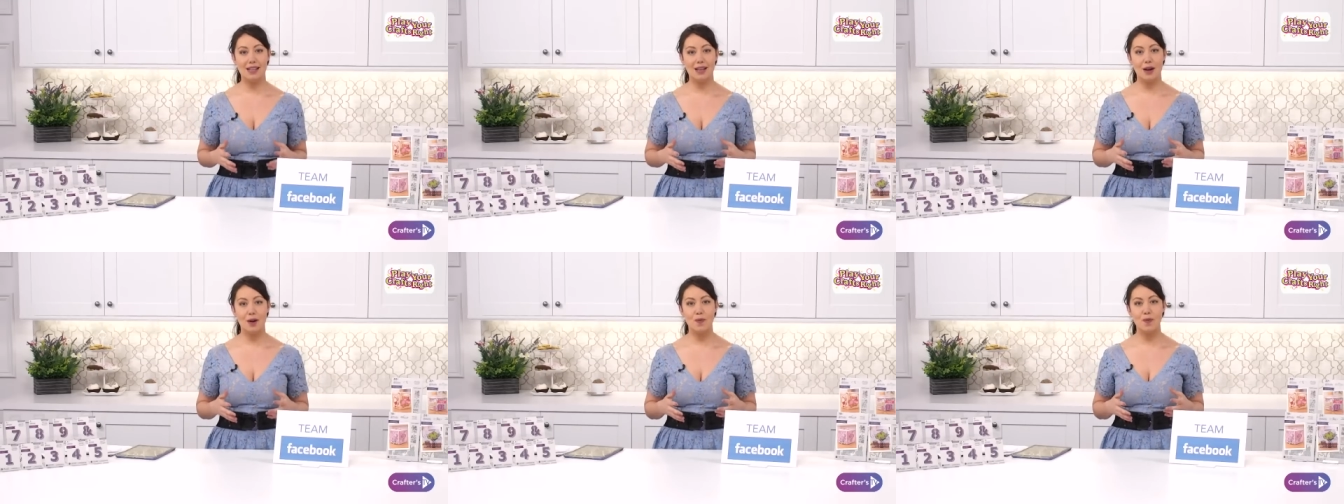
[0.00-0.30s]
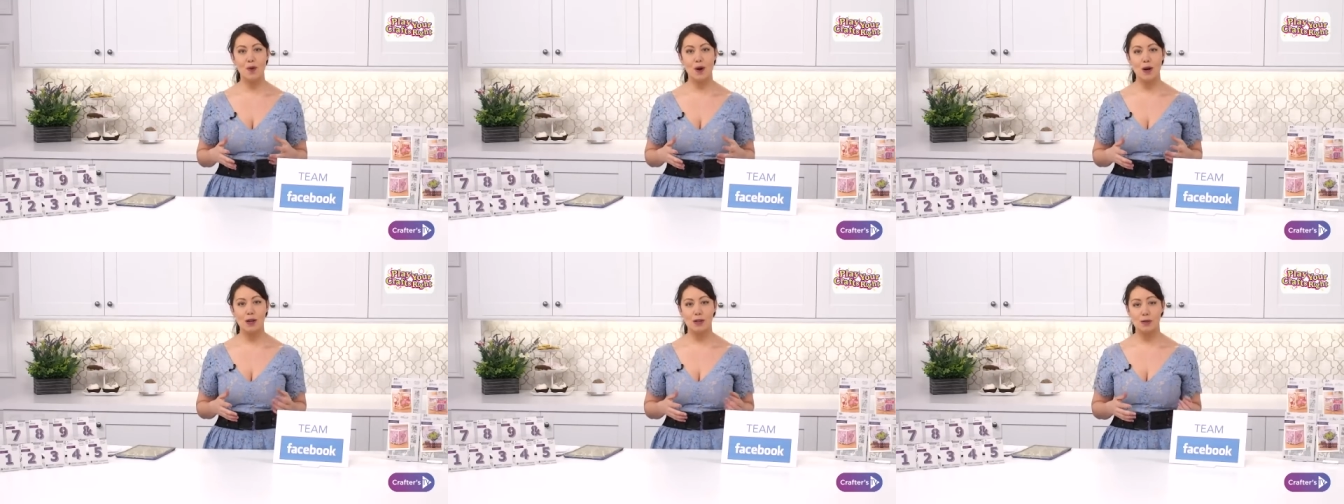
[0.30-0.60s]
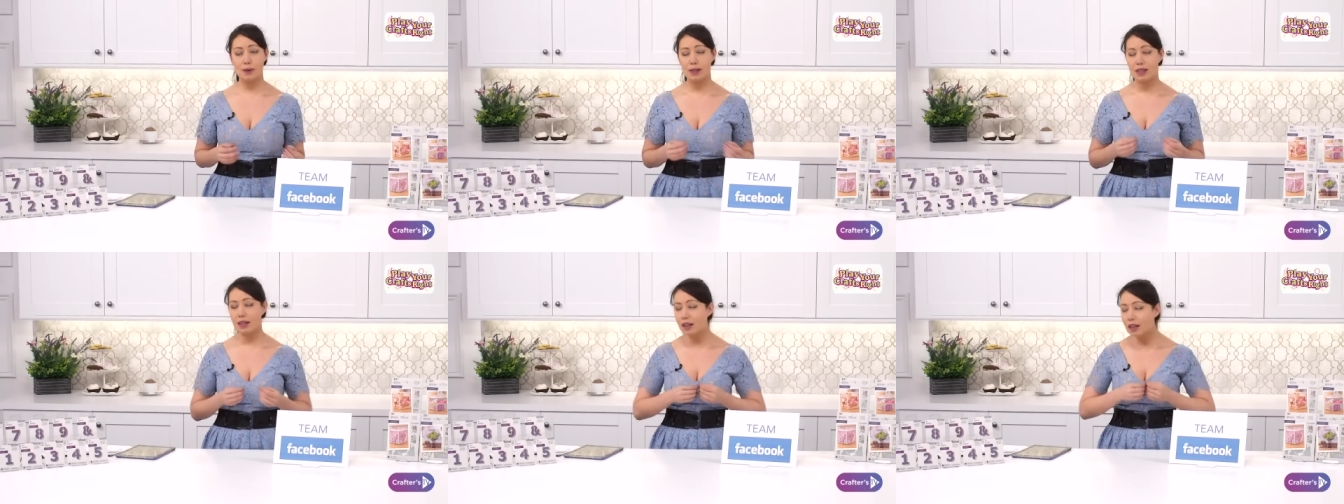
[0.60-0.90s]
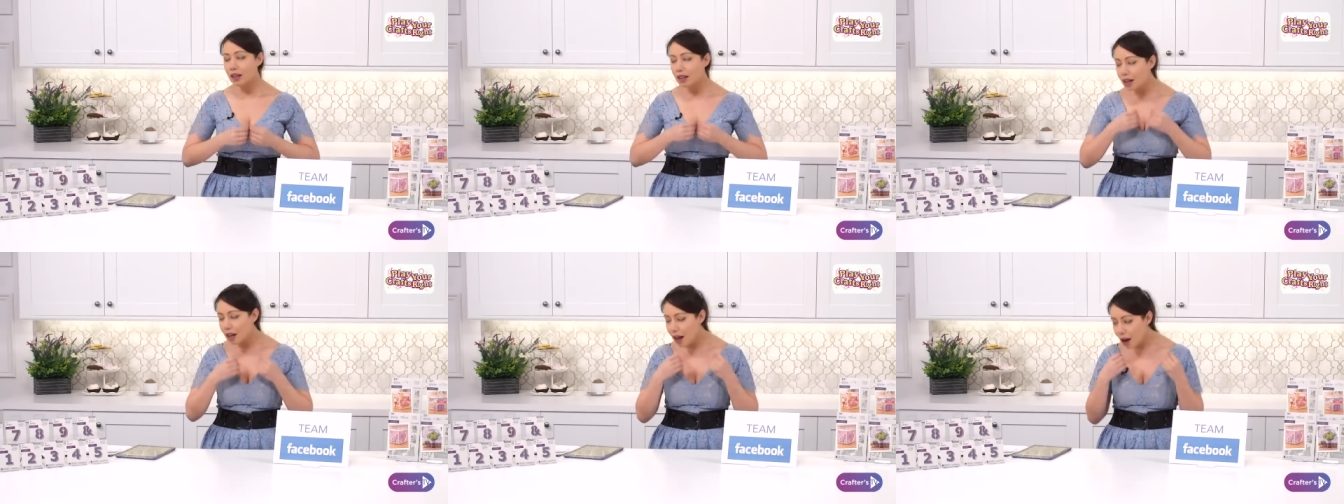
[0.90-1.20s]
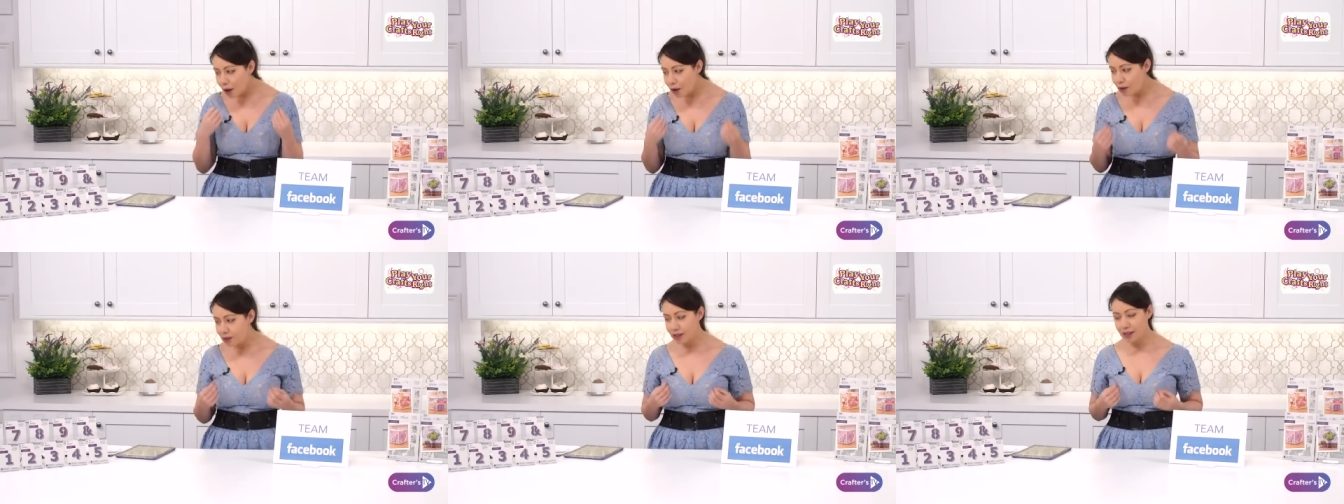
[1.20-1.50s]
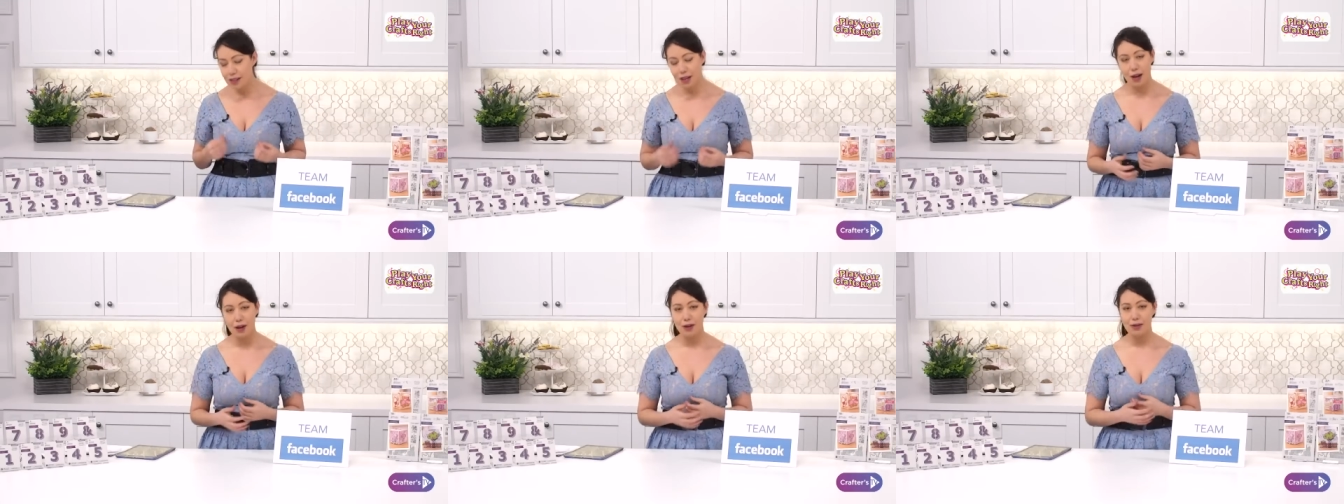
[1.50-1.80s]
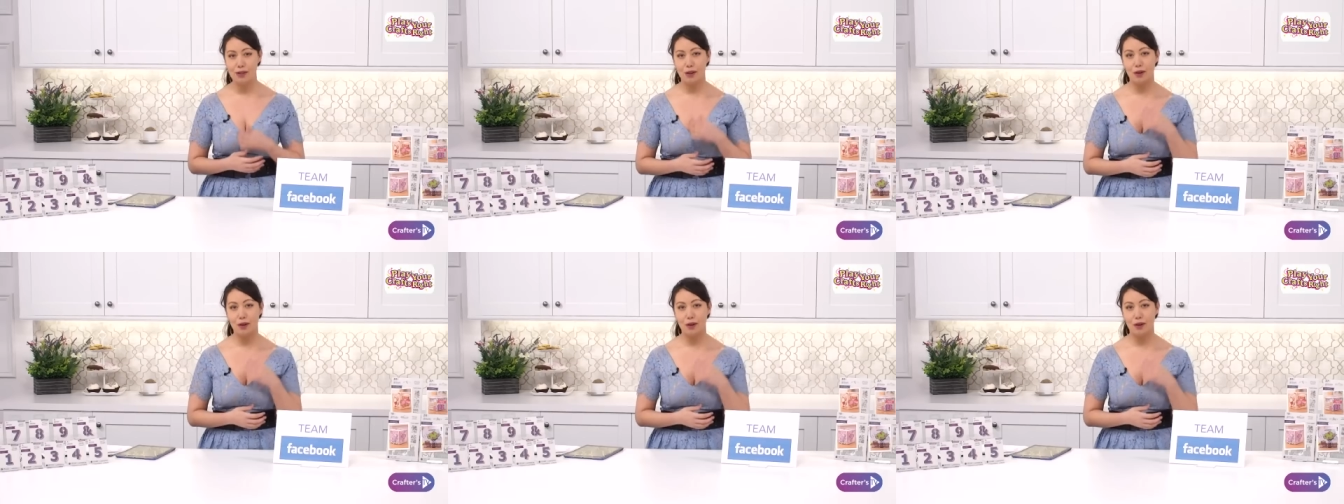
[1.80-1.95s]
that works with loads and loads